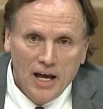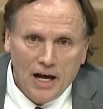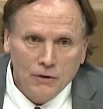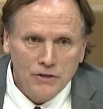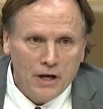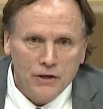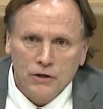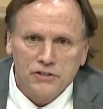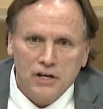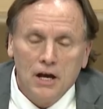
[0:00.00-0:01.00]
I always thought you're
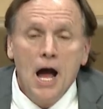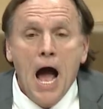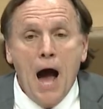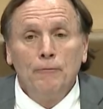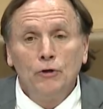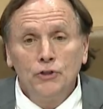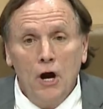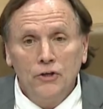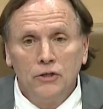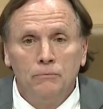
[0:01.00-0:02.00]
gonna say, I'm gonna go
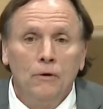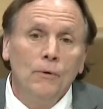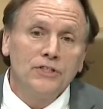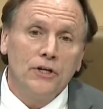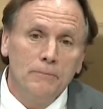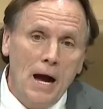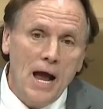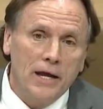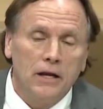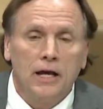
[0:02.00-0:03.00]
talk to him. Well, what's in your
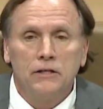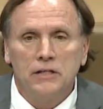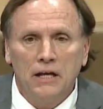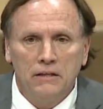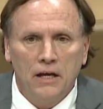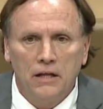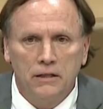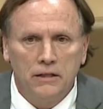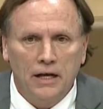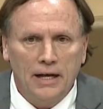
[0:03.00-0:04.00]
mind? And I think,
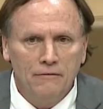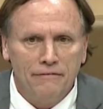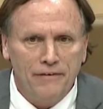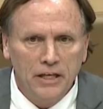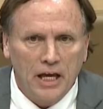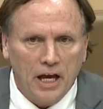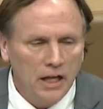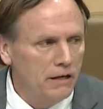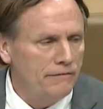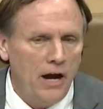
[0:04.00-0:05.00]
I have a
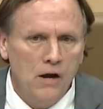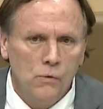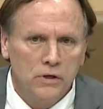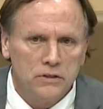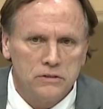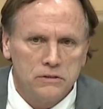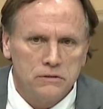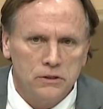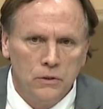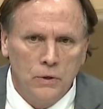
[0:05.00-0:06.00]
feeling if I
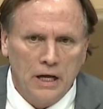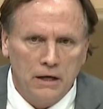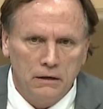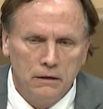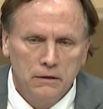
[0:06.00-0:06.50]
was you, and I